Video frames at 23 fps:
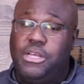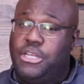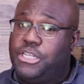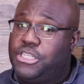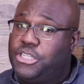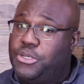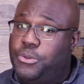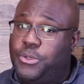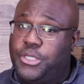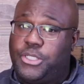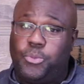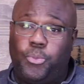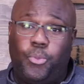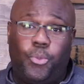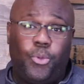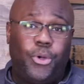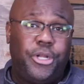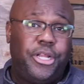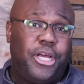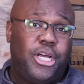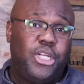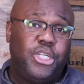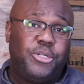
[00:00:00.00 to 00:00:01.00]
So it's
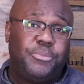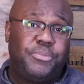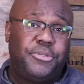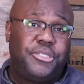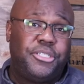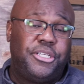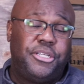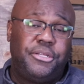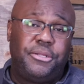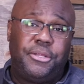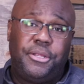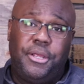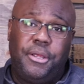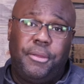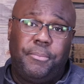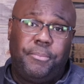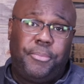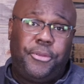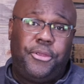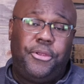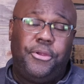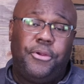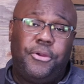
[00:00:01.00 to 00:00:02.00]
100%
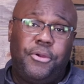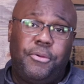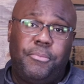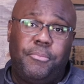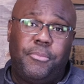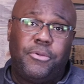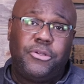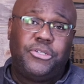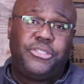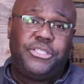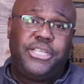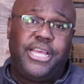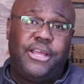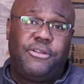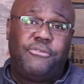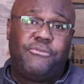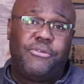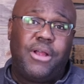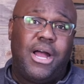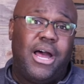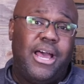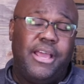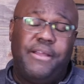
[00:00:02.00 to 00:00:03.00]
pure Merced
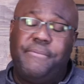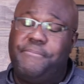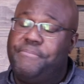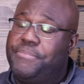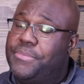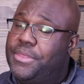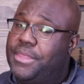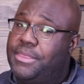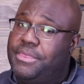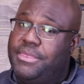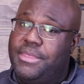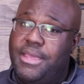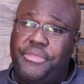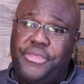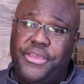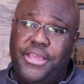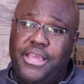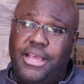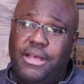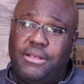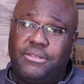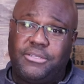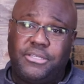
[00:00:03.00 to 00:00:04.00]
rye,
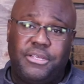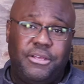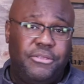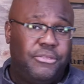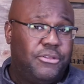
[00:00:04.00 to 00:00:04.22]
nothing else.